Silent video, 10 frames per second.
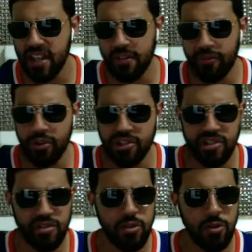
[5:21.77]
Lady Frost
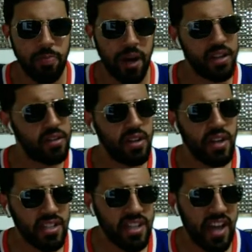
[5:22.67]
is new, but
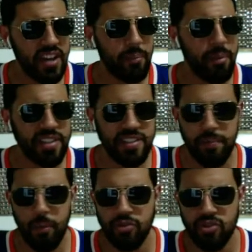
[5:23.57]
she had an
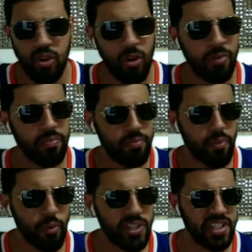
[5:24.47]
impressive moonsault,
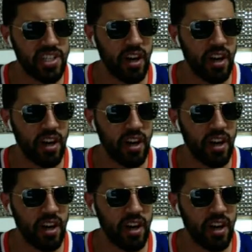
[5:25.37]
which she